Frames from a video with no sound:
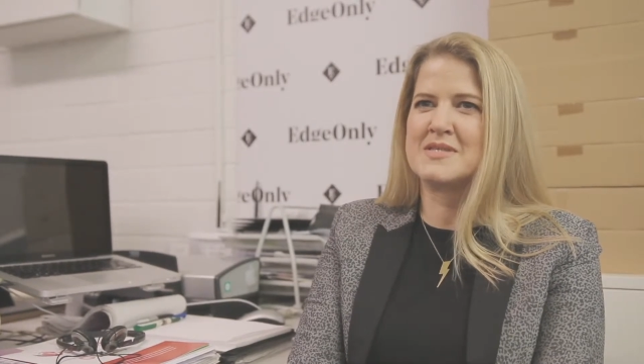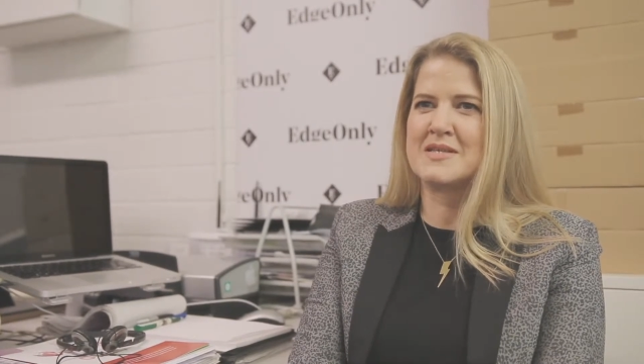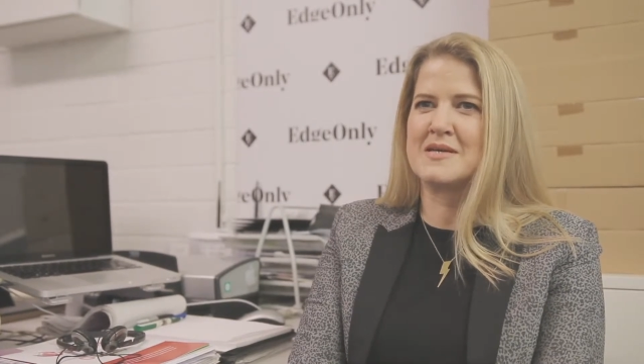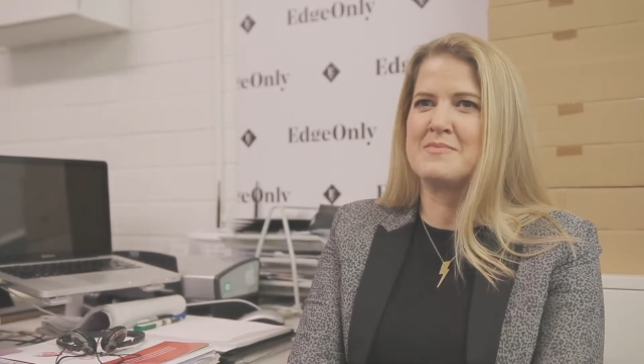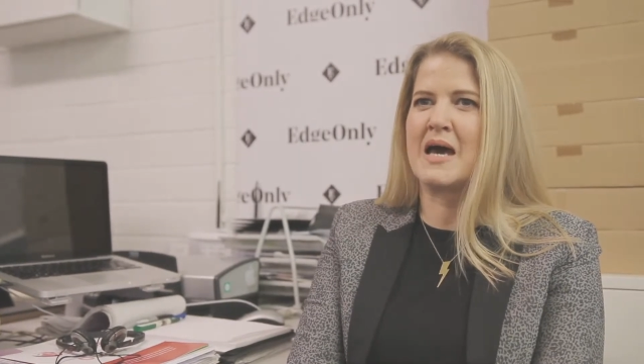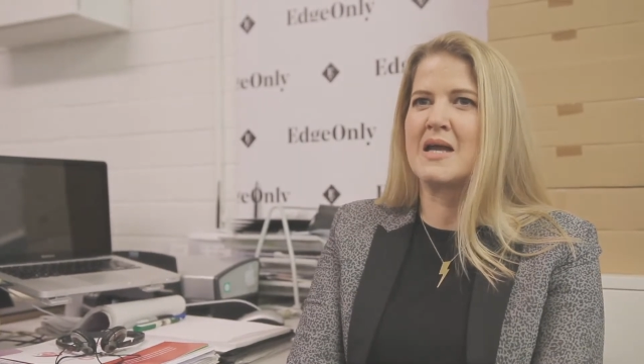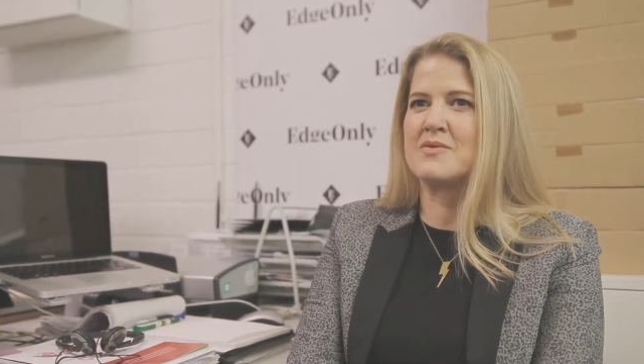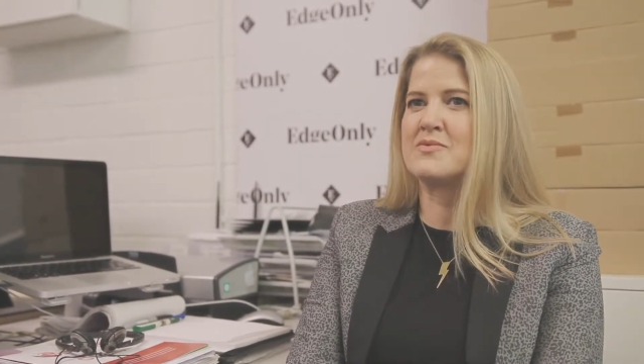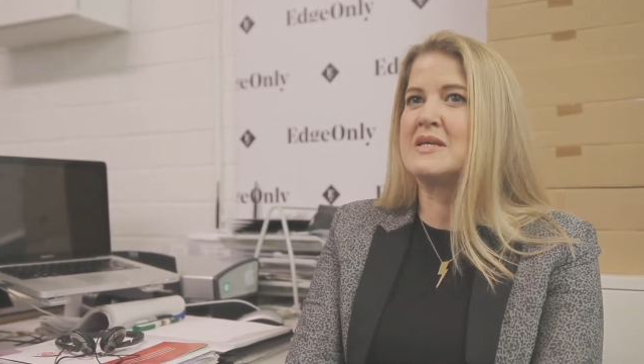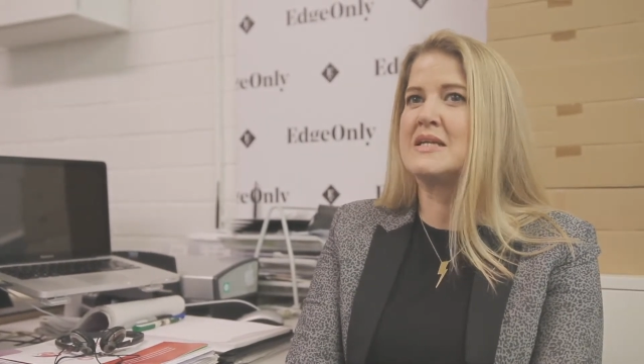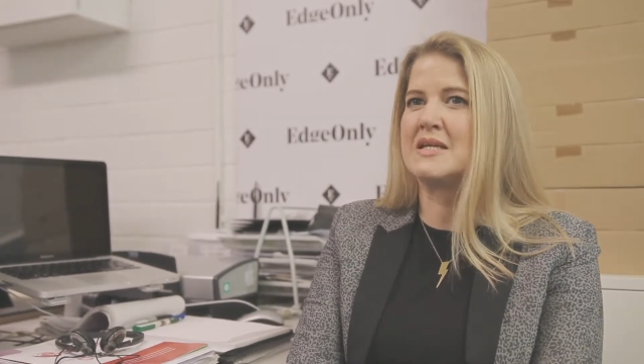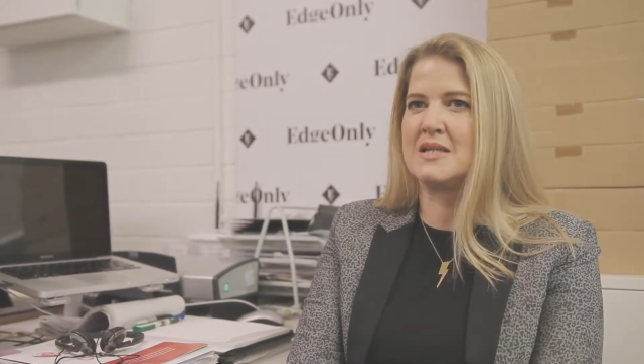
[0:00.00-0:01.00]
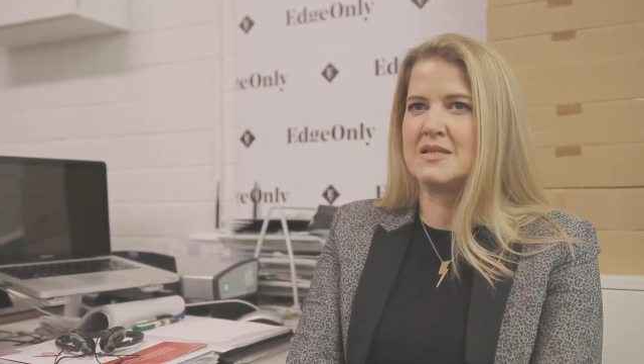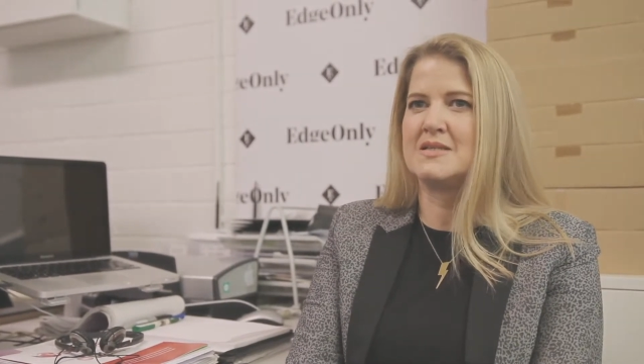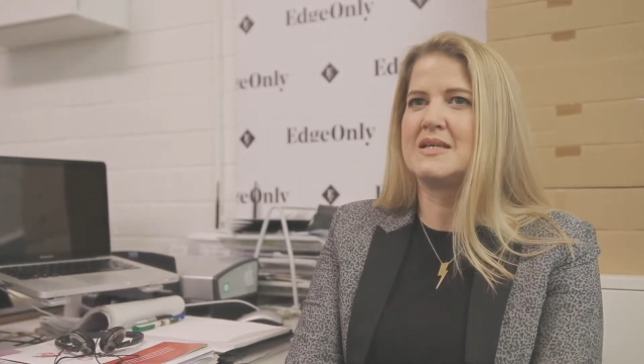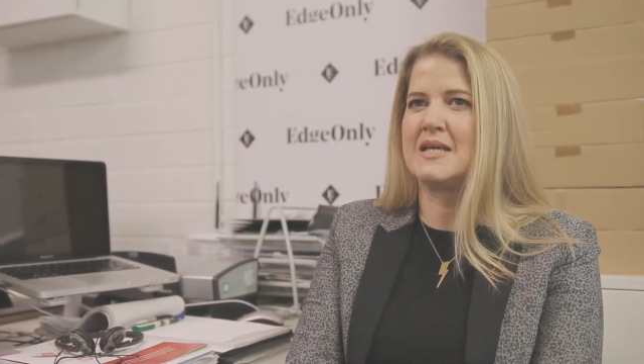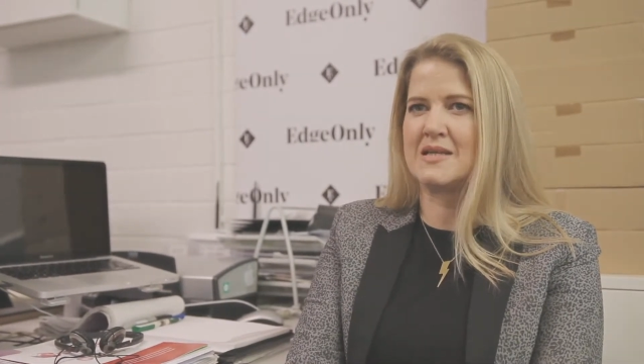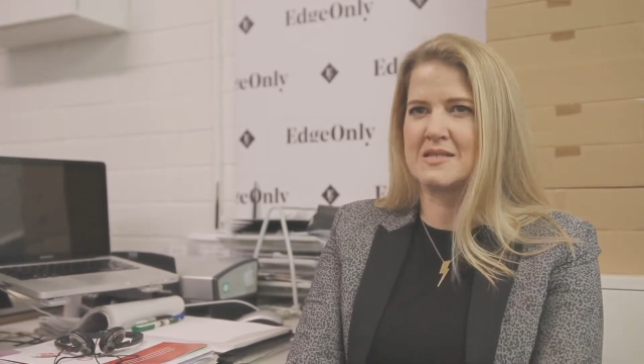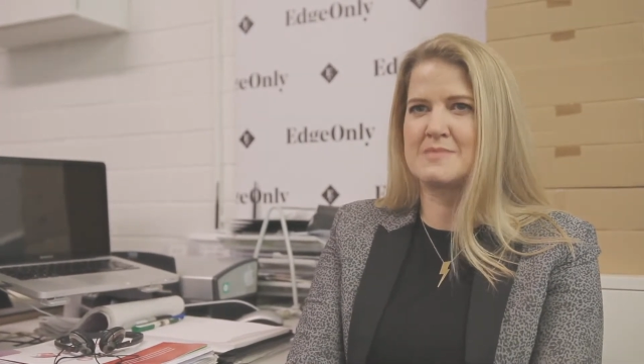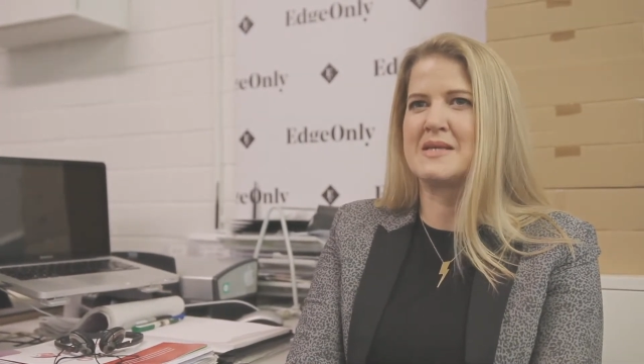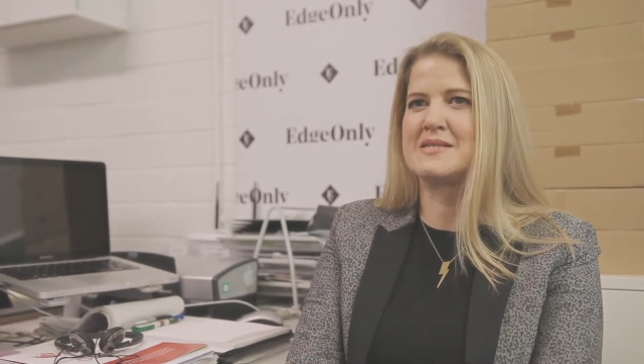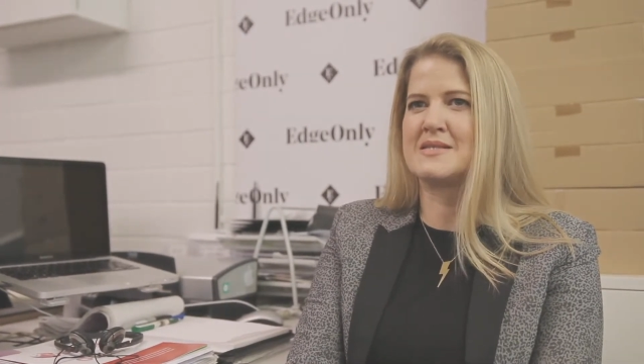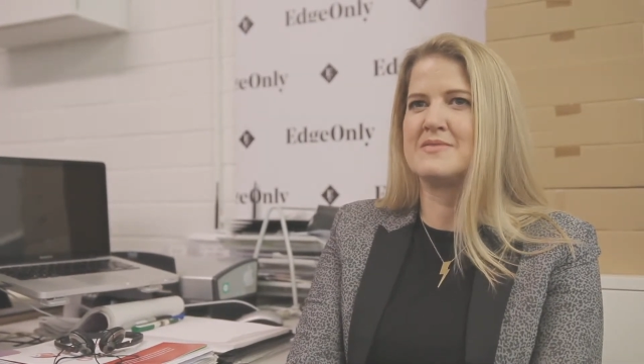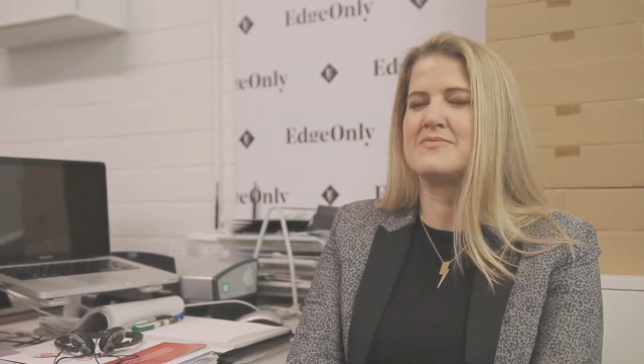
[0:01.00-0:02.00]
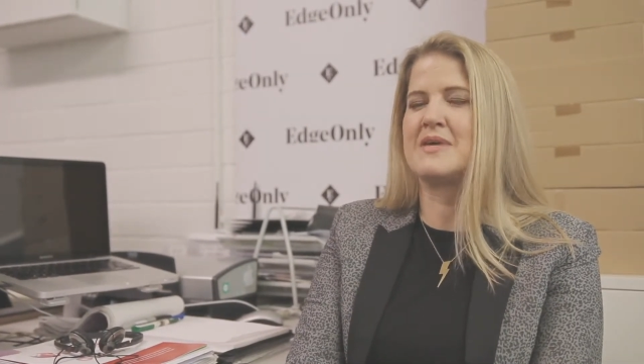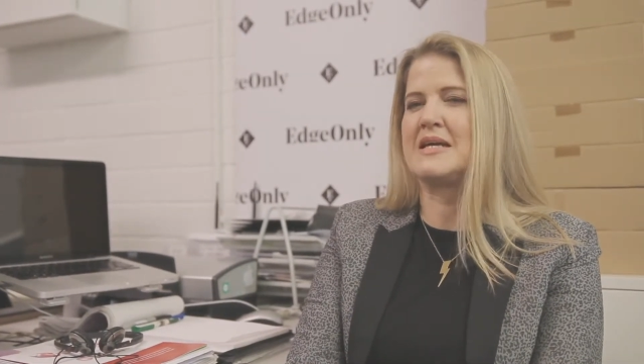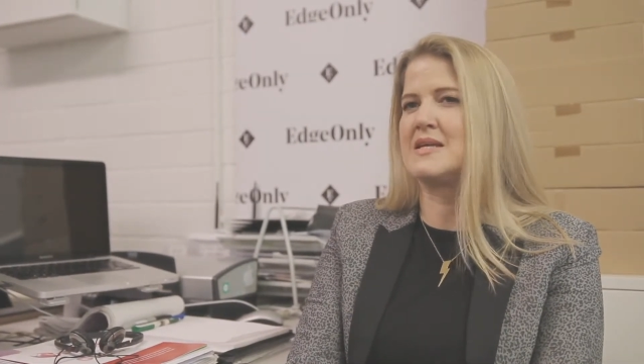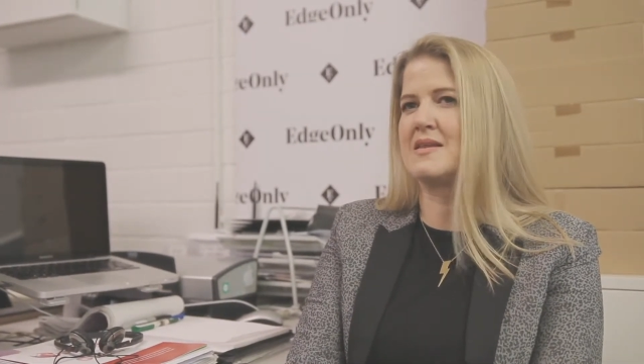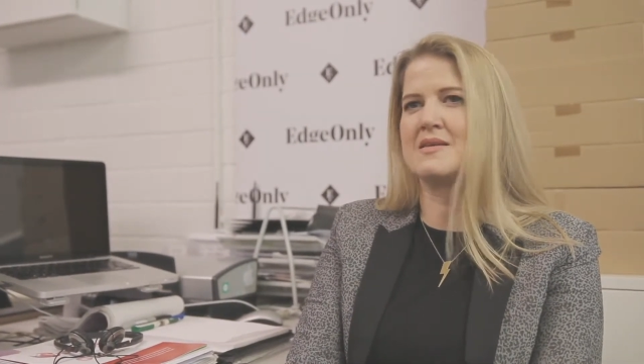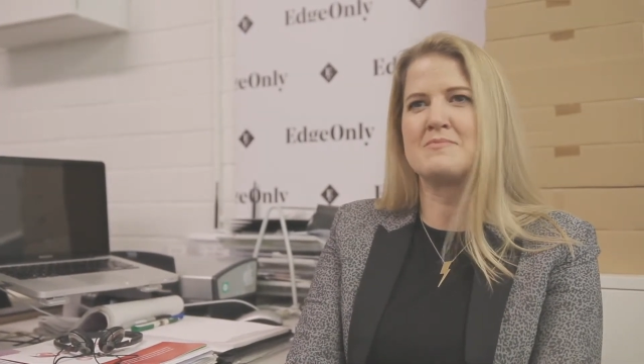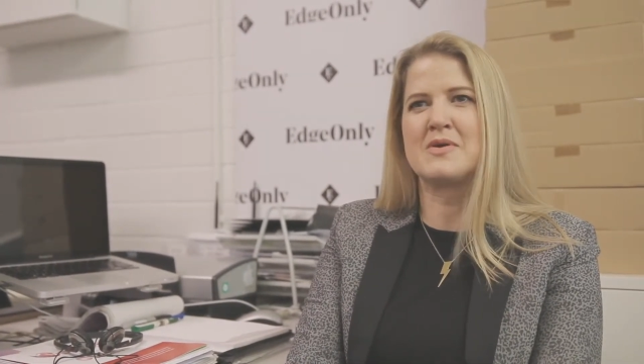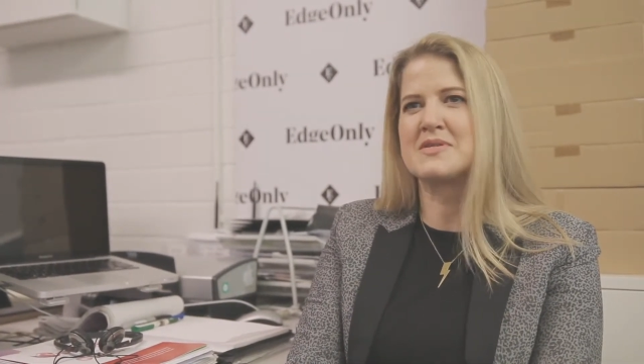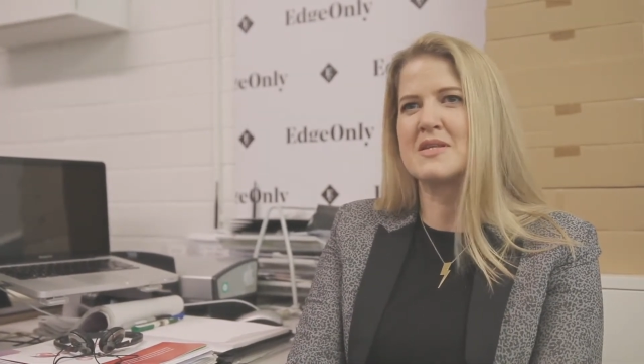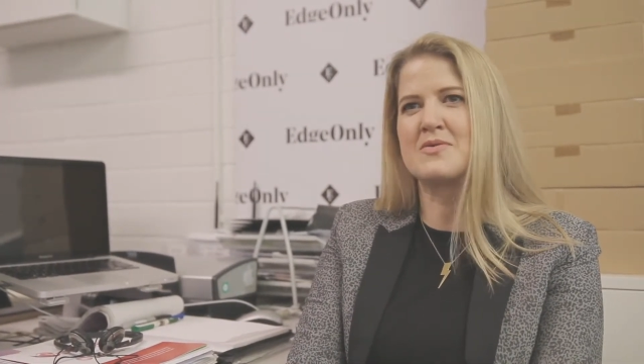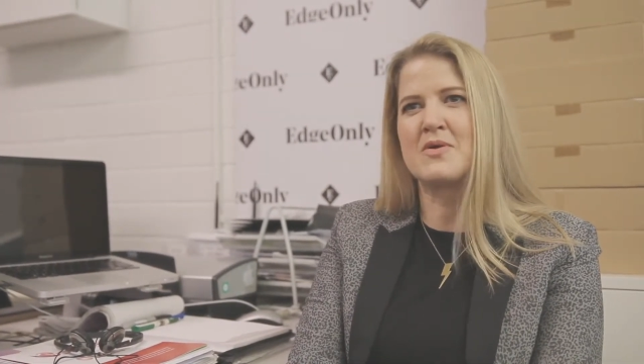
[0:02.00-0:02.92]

of them at a really inexpensive rate. I think most of the